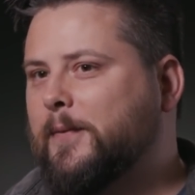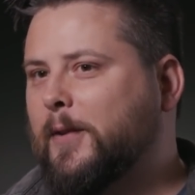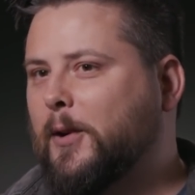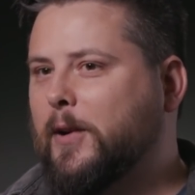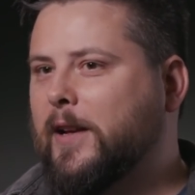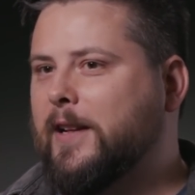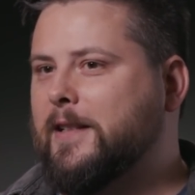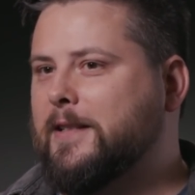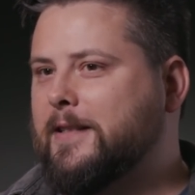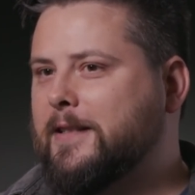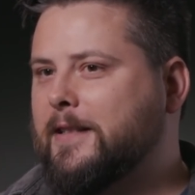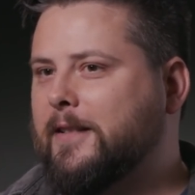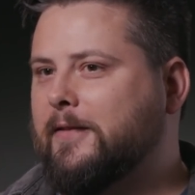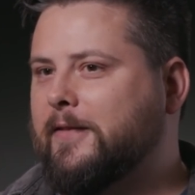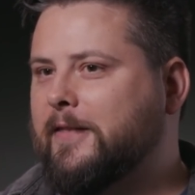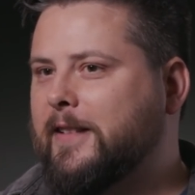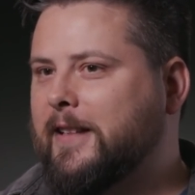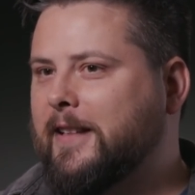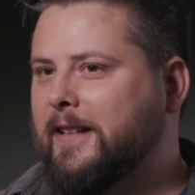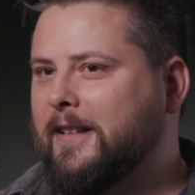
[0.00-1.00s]
all kinds of
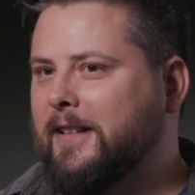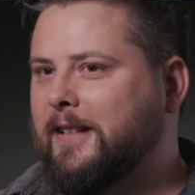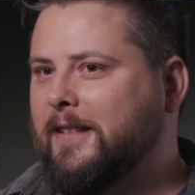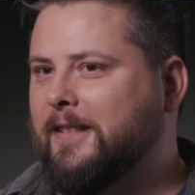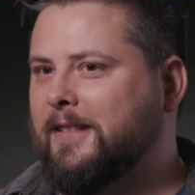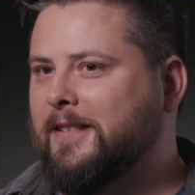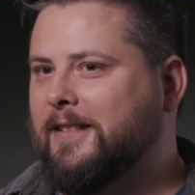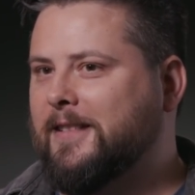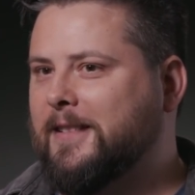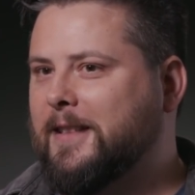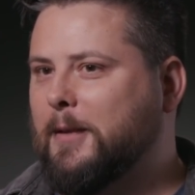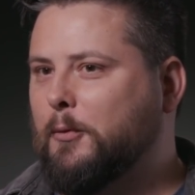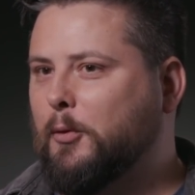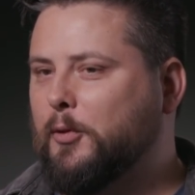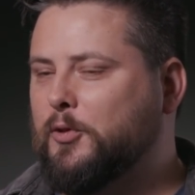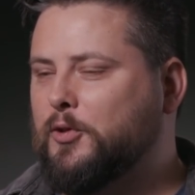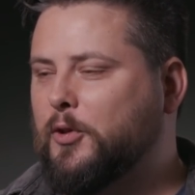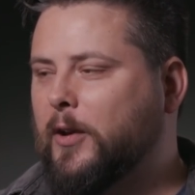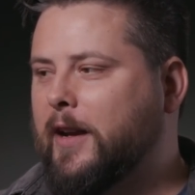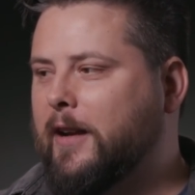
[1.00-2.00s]
stuff that uh, that
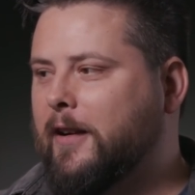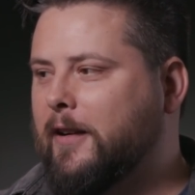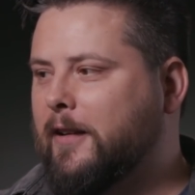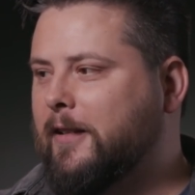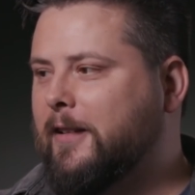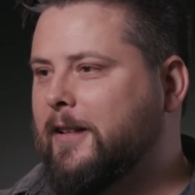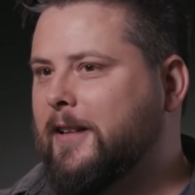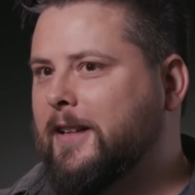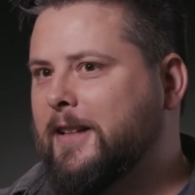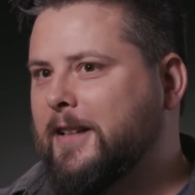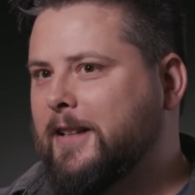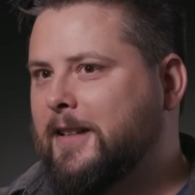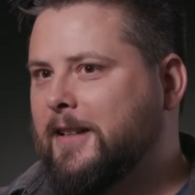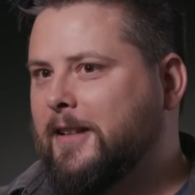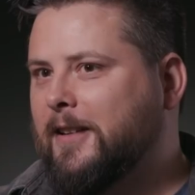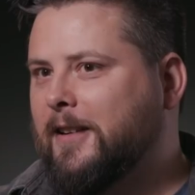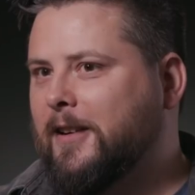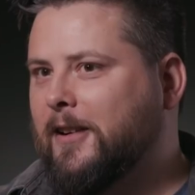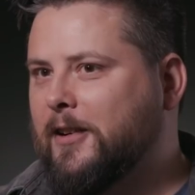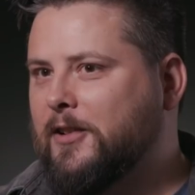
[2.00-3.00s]
will try our
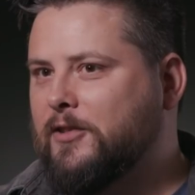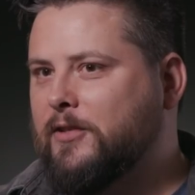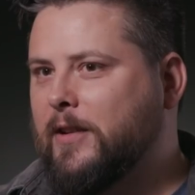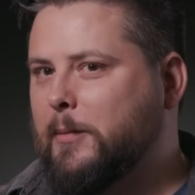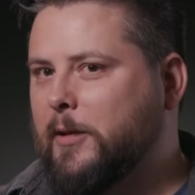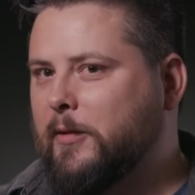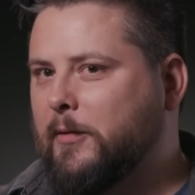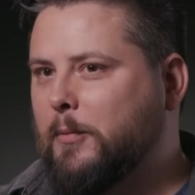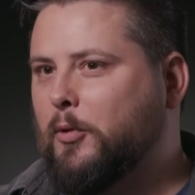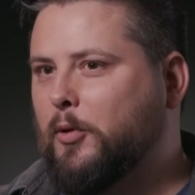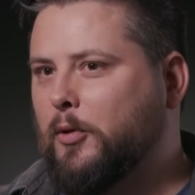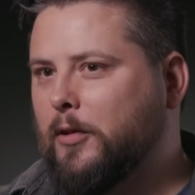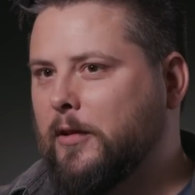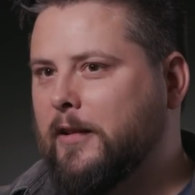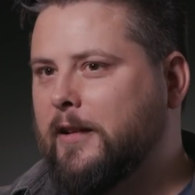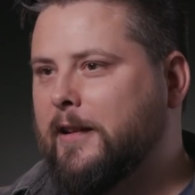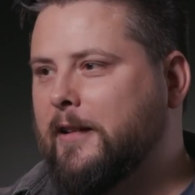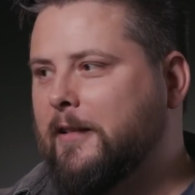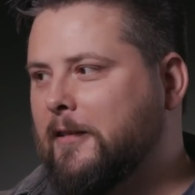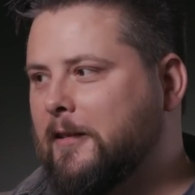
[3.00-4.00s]
our intrepid
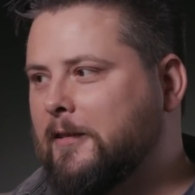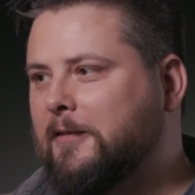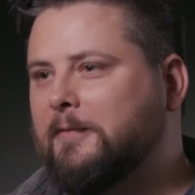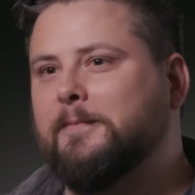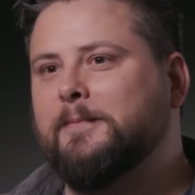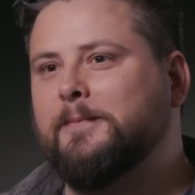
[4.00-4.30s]
reporter hero.